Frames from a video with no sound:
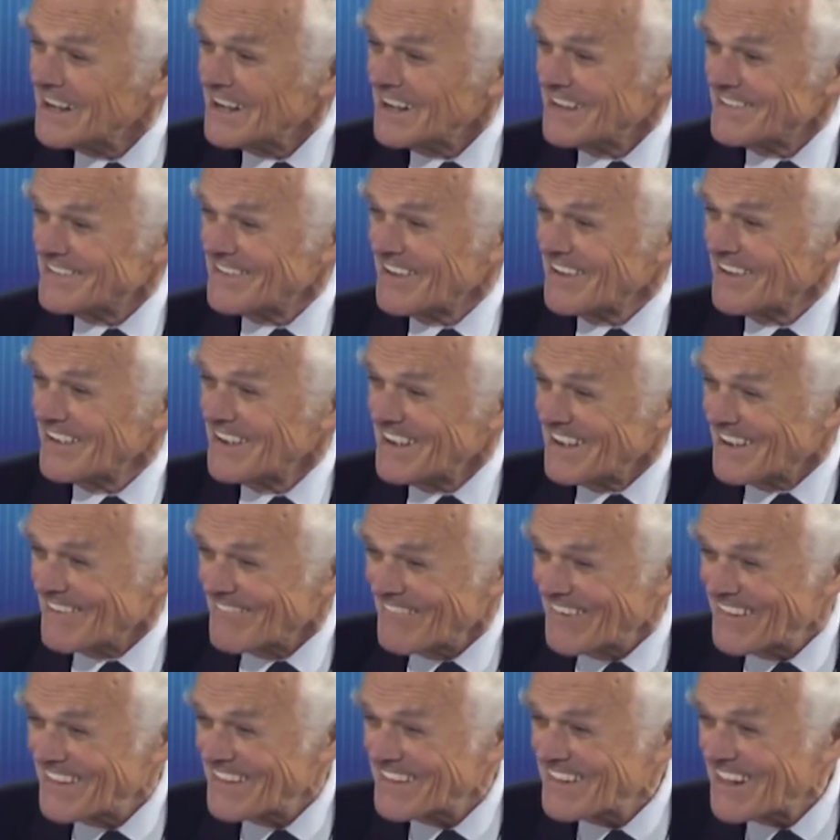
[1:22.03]
So
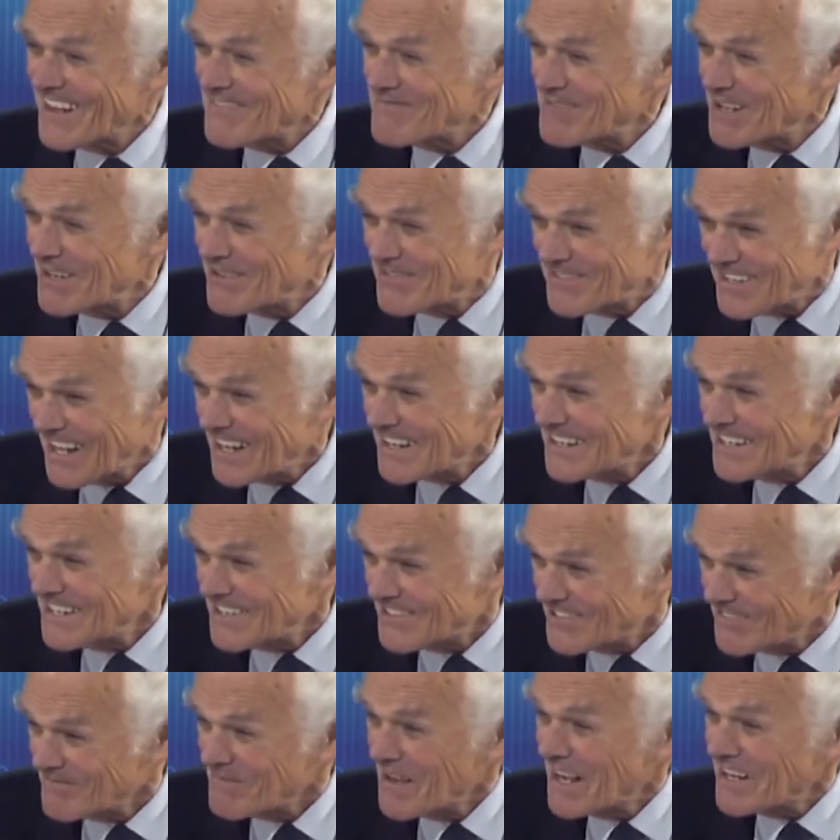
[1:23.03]
whether they've been suddenly
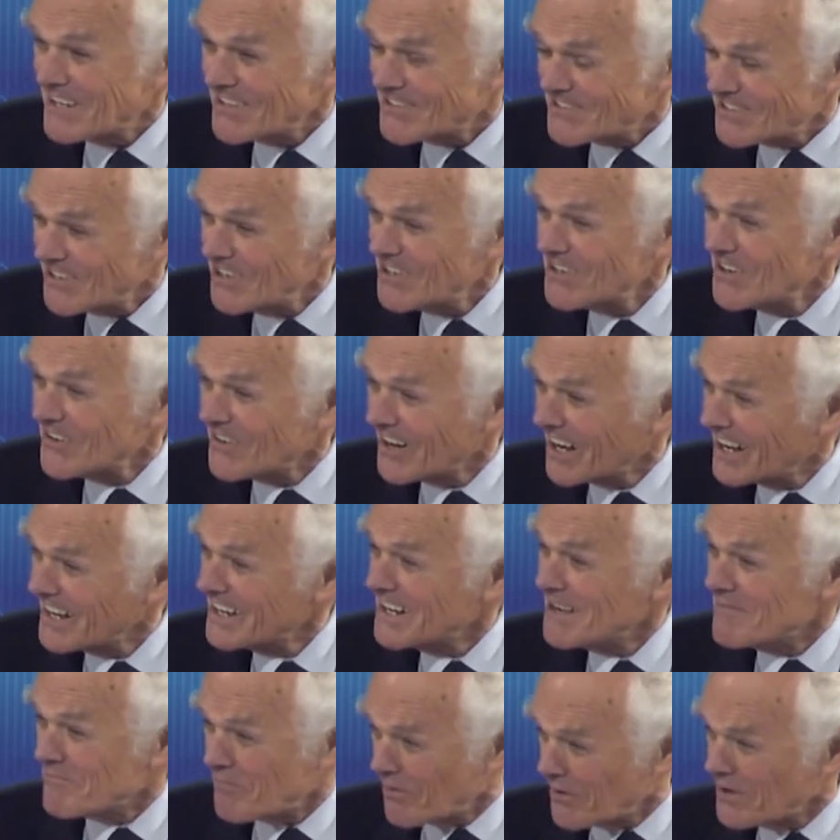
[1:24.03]
made a turnaround,
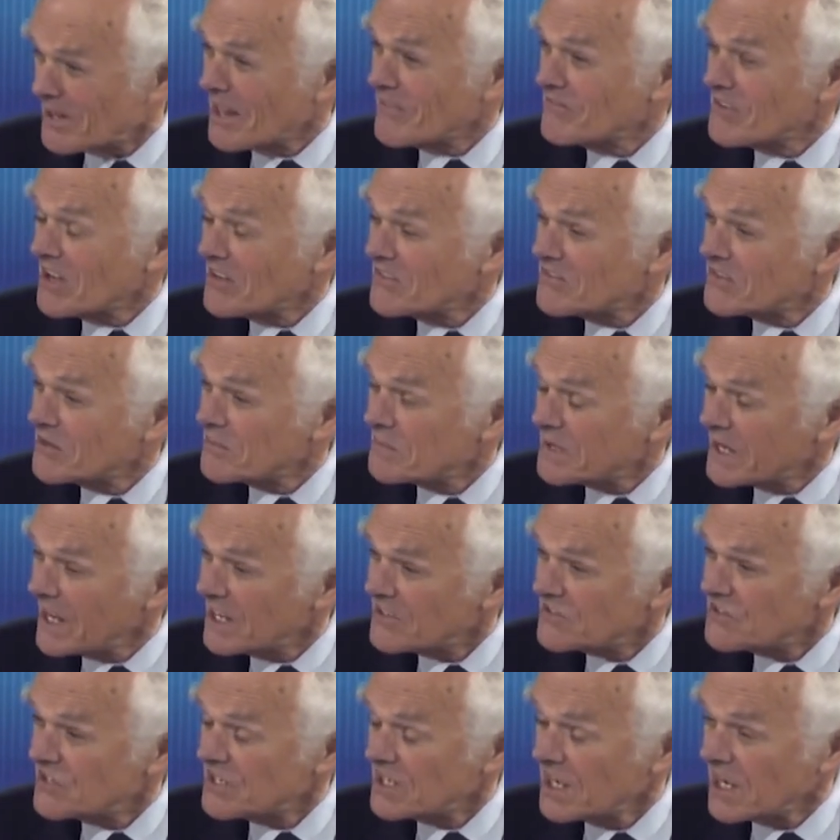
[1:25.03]
boy, they've done some
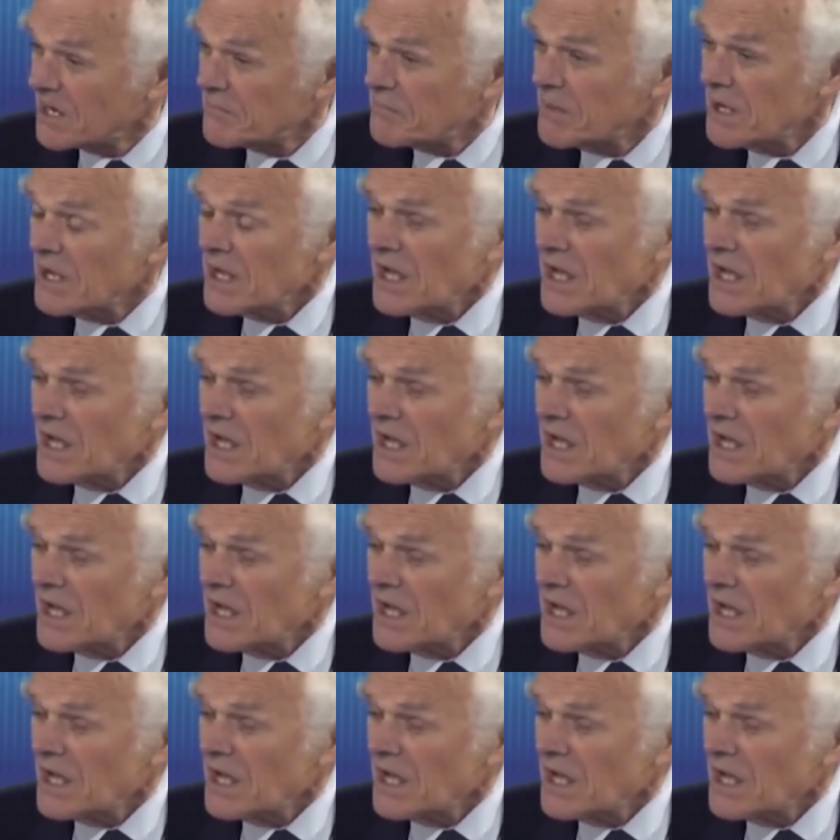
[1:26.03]
catching up.